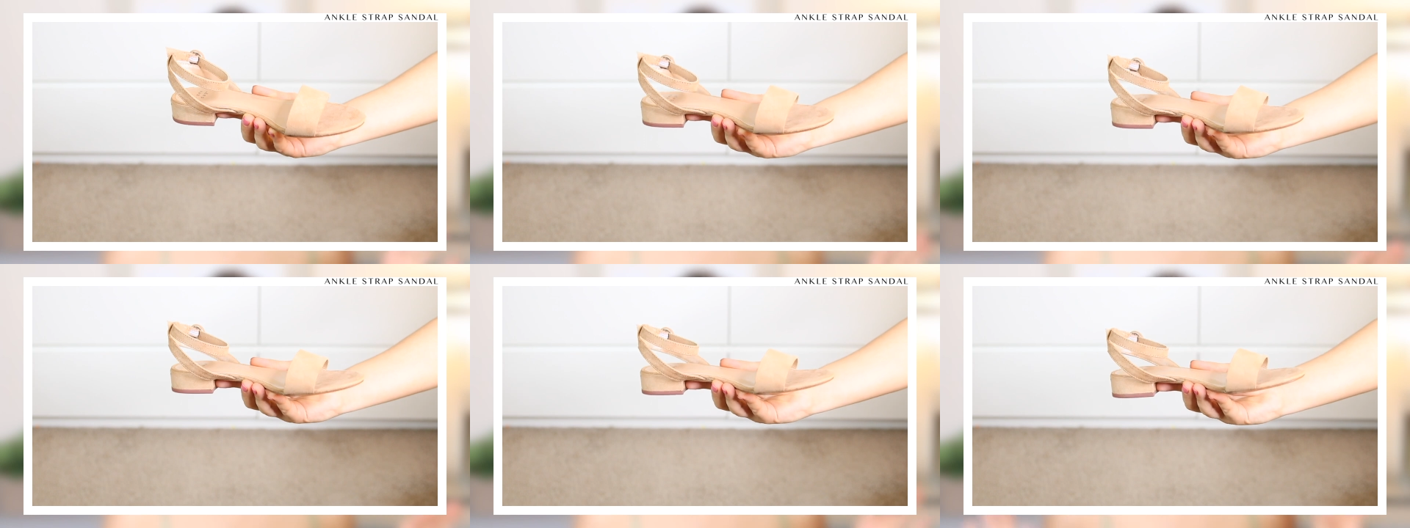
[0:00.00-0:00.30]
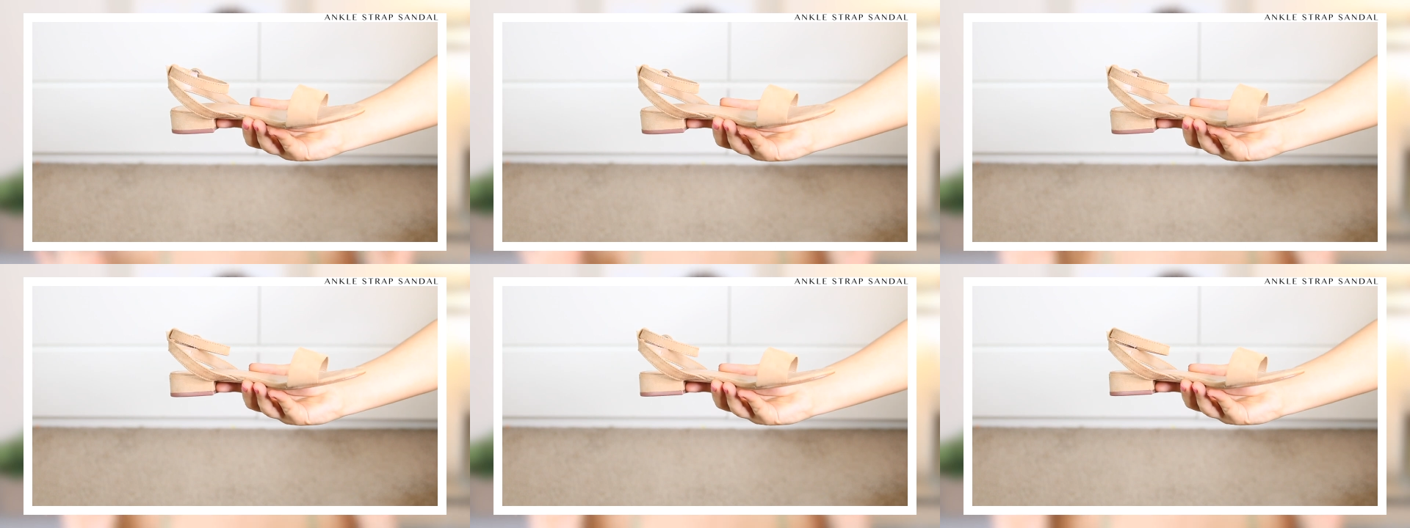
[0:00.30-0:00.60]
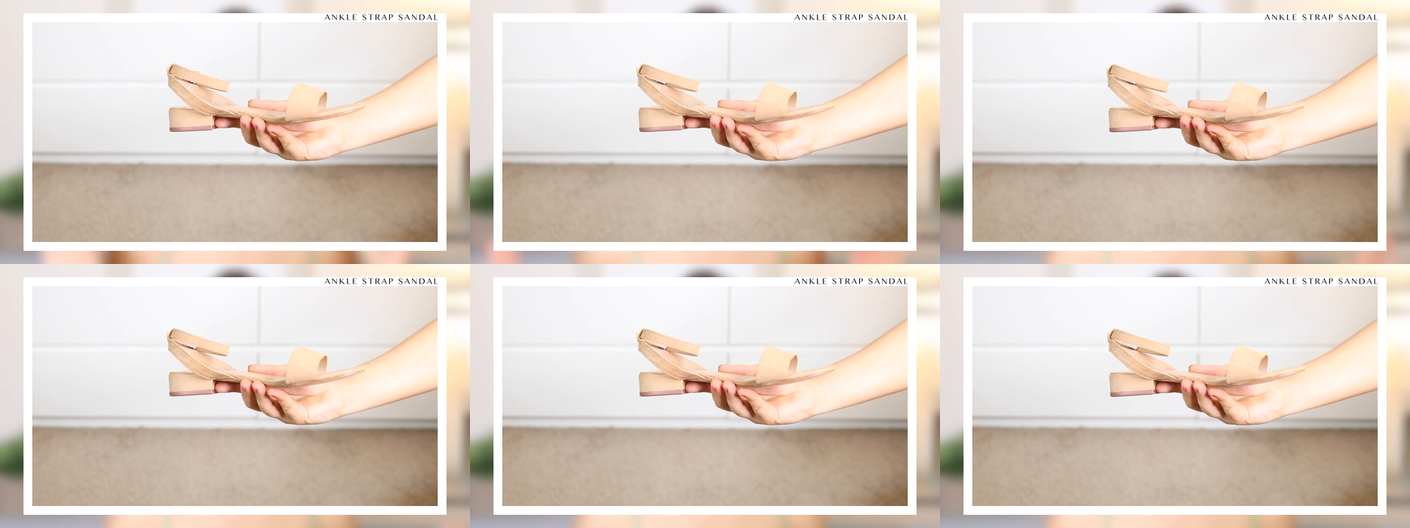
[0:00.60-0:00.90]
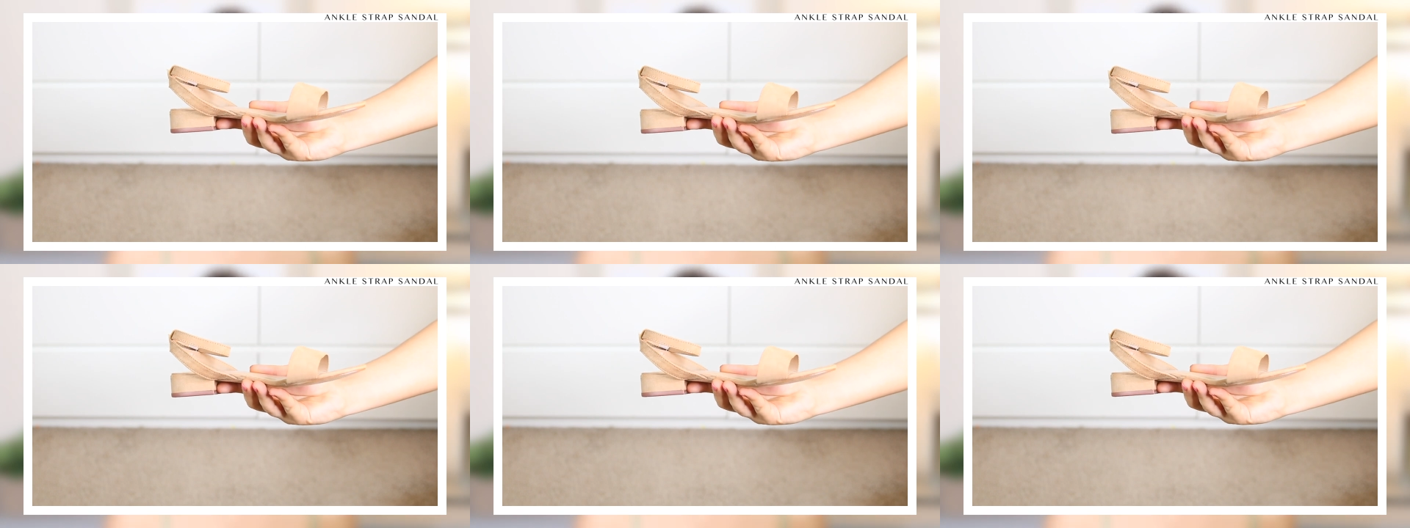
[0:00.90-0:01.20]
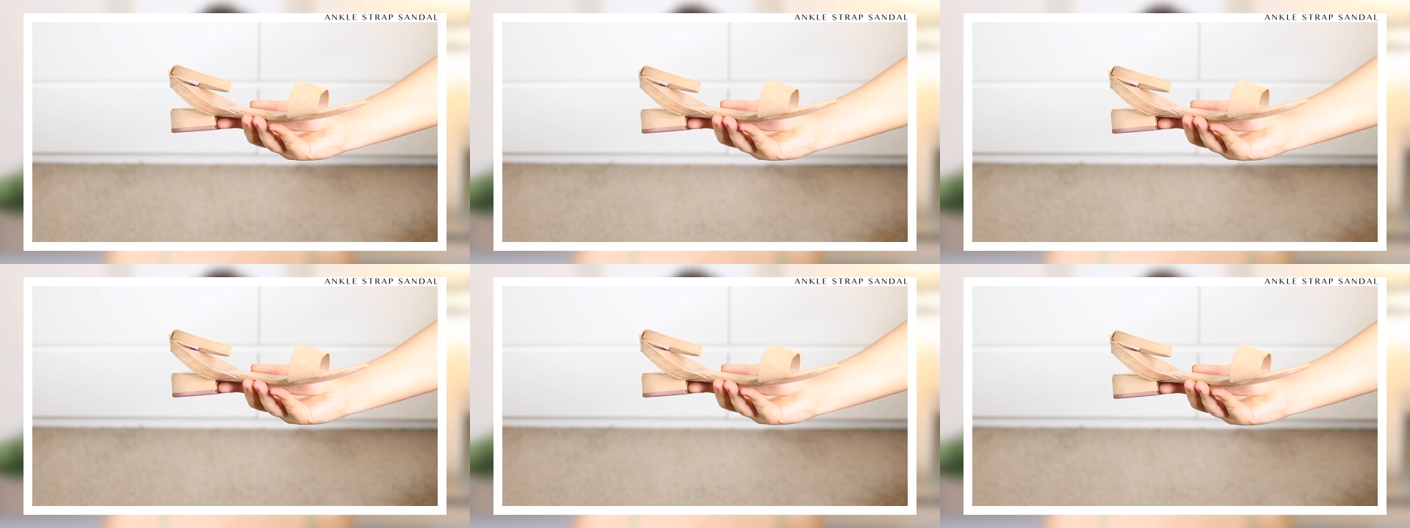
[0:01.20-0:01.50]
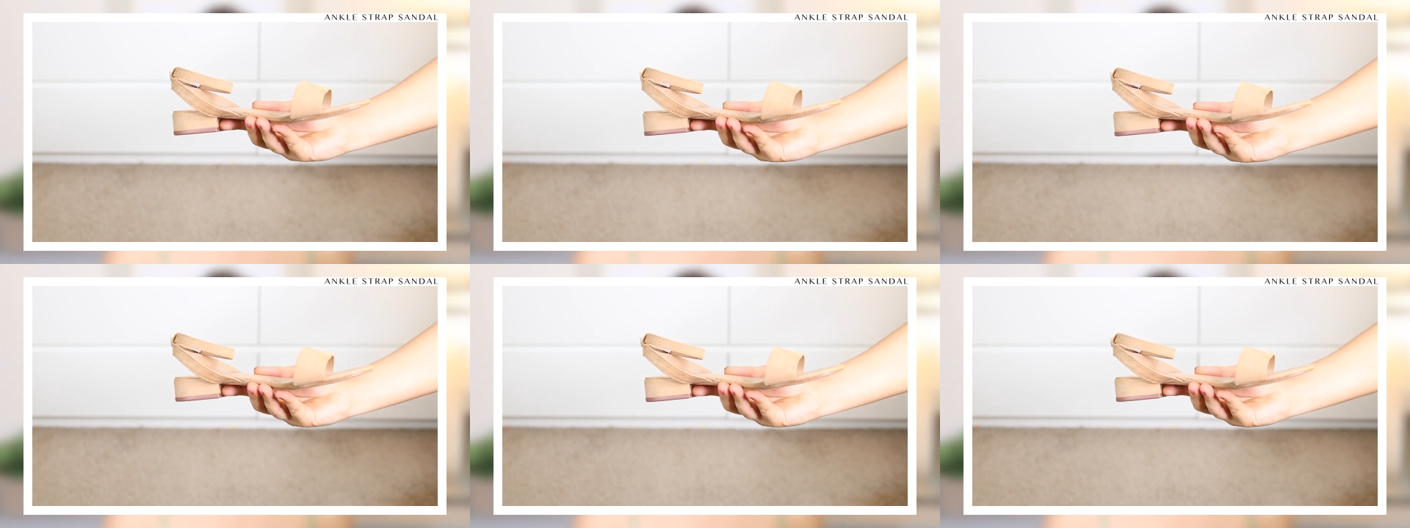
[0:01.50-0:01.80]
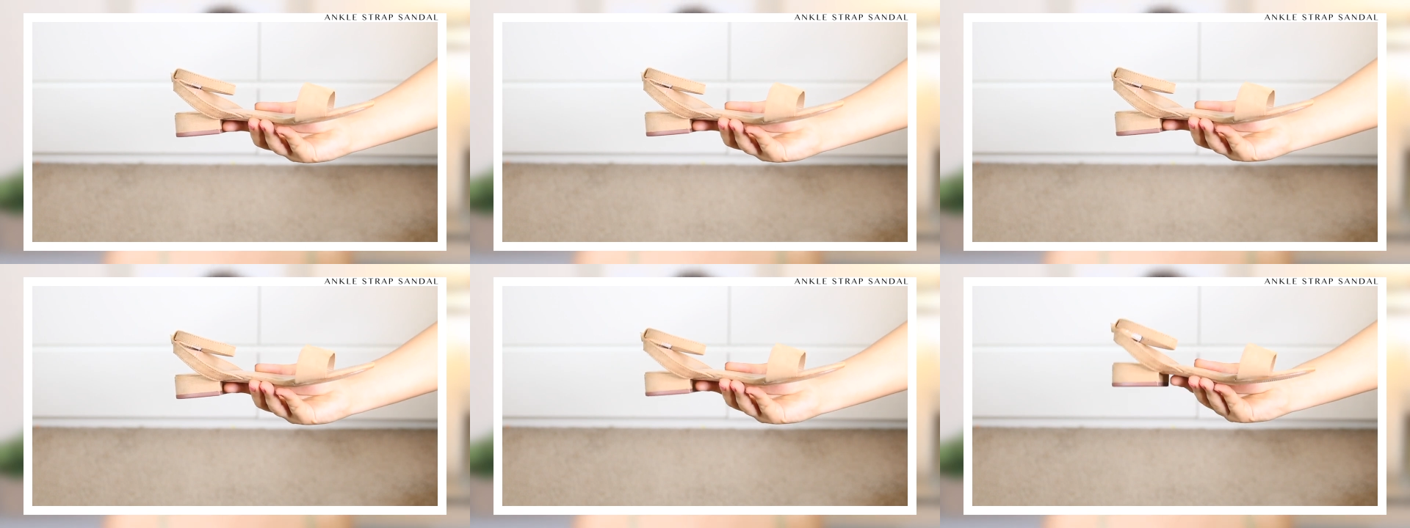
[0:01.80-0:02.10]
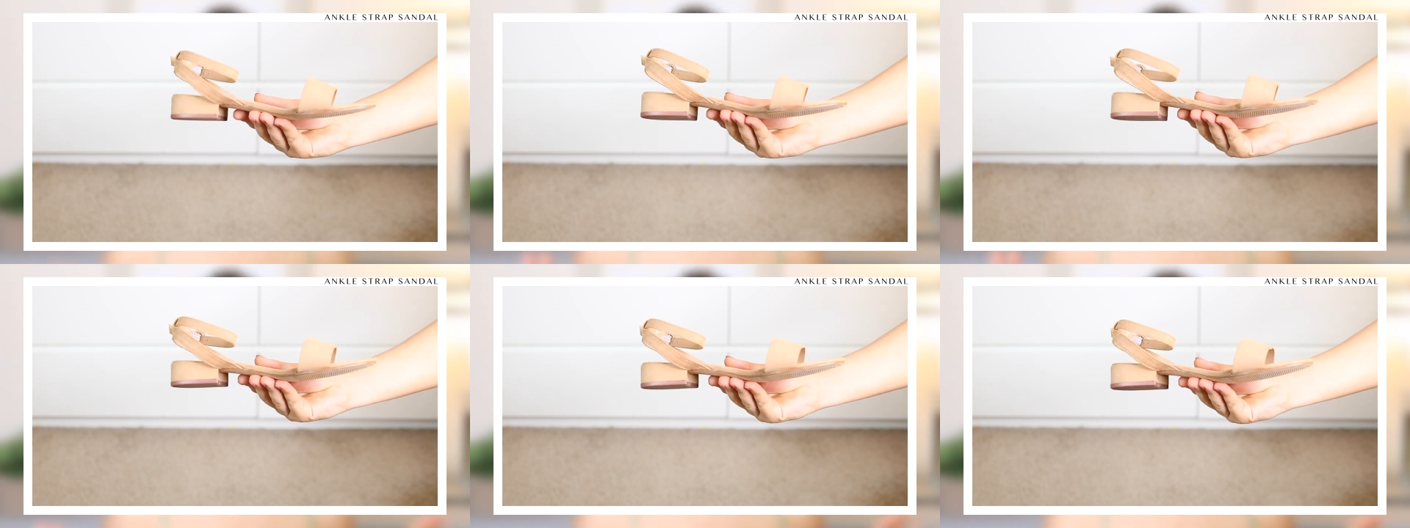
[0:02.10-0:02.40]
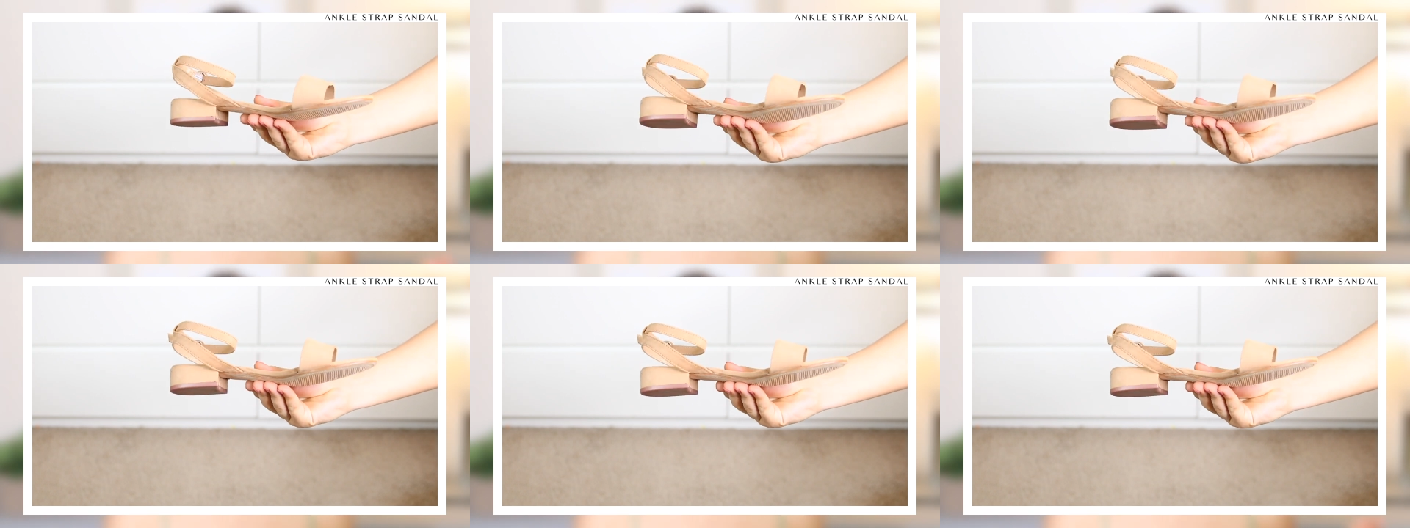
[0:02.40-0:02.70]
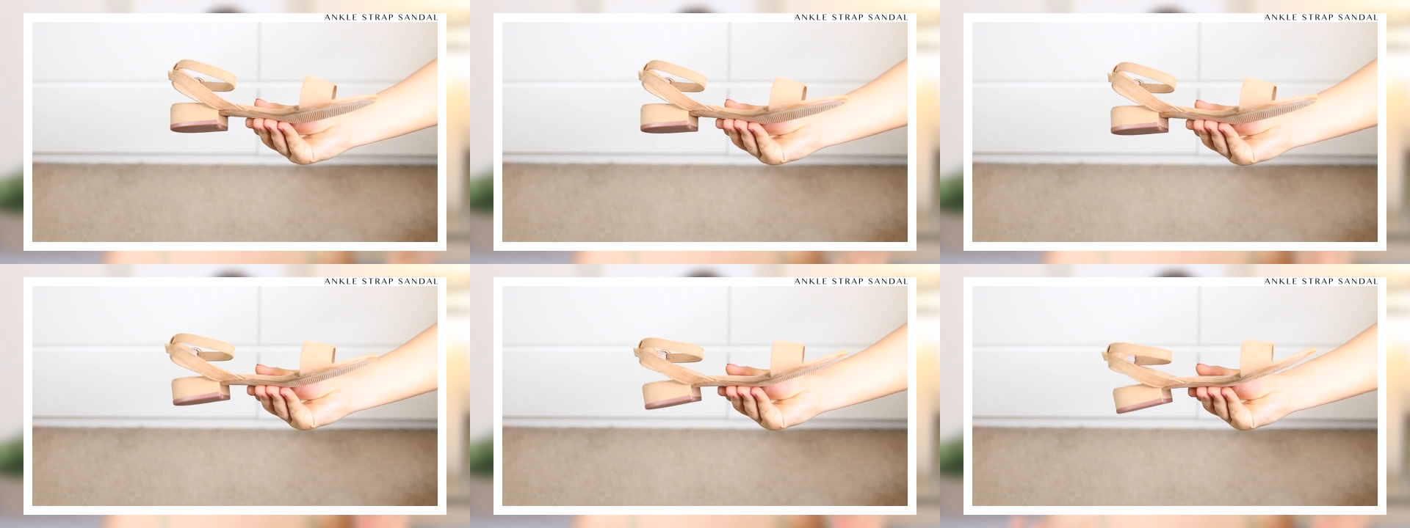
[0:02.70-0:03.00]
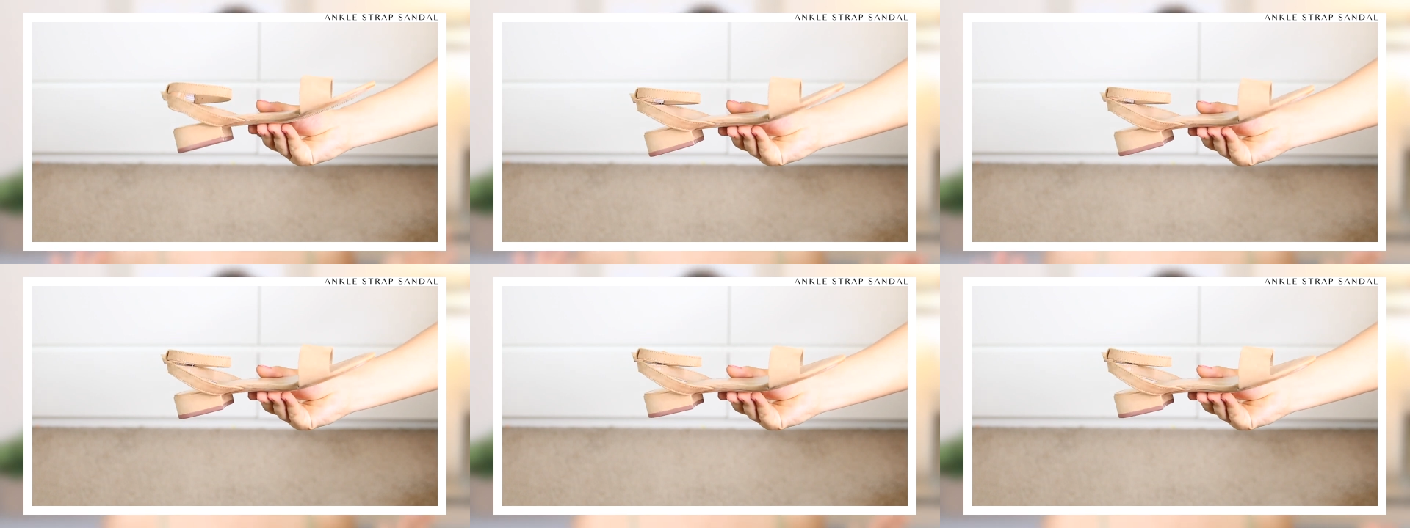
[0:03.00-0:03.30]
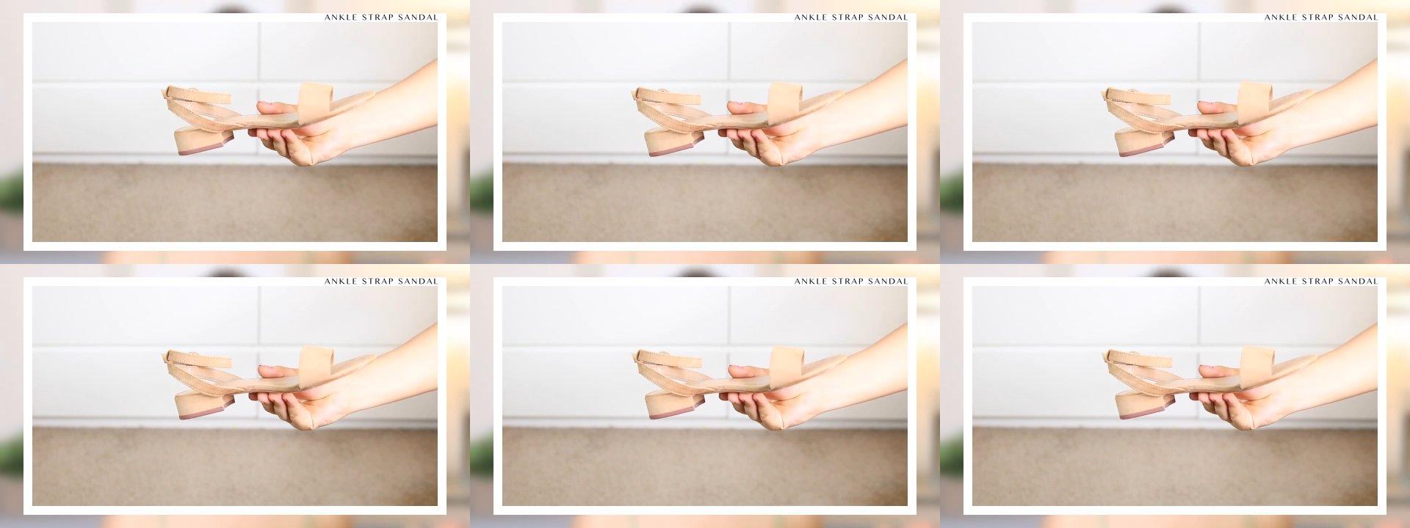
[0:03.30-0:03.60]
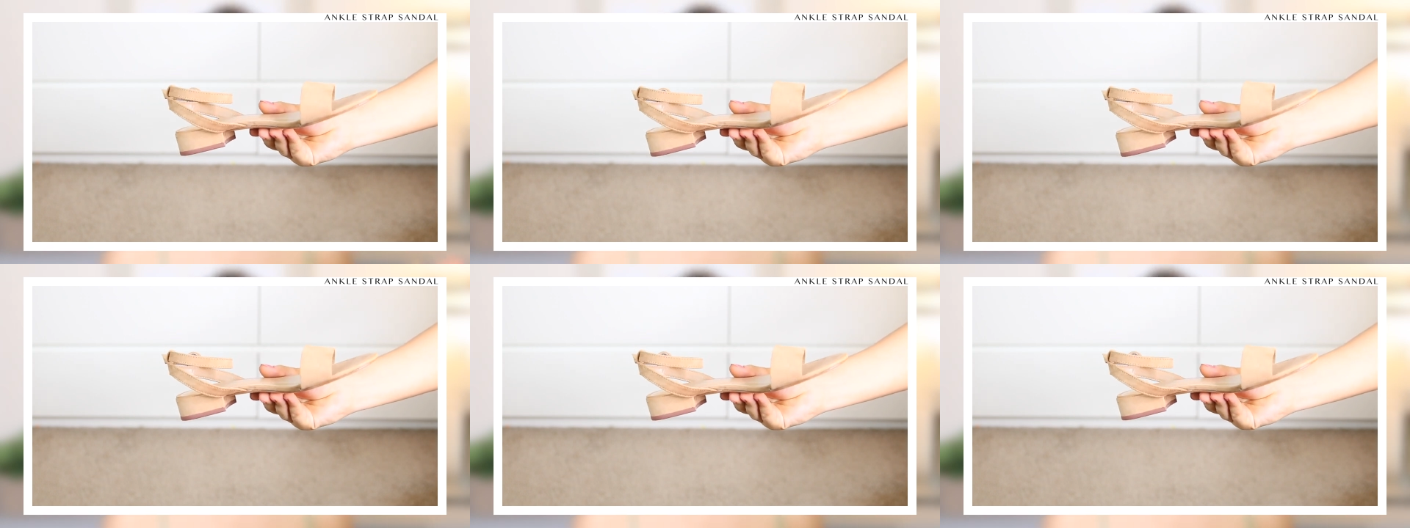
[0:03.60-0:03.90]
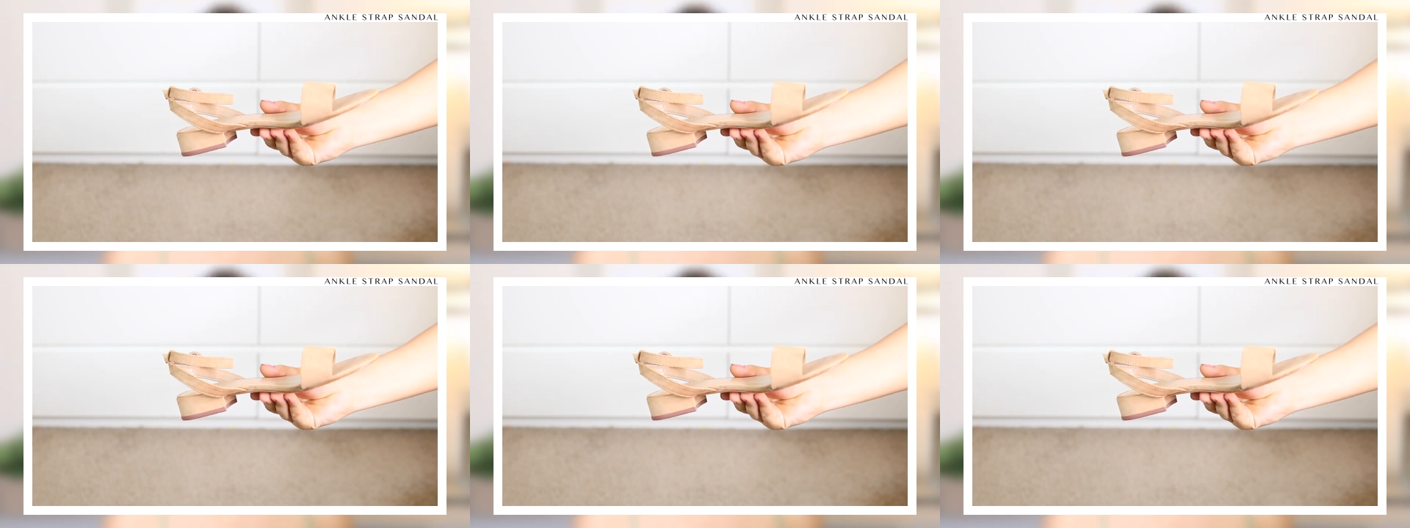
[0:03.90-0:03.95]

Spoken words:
[unreadable: no face in view]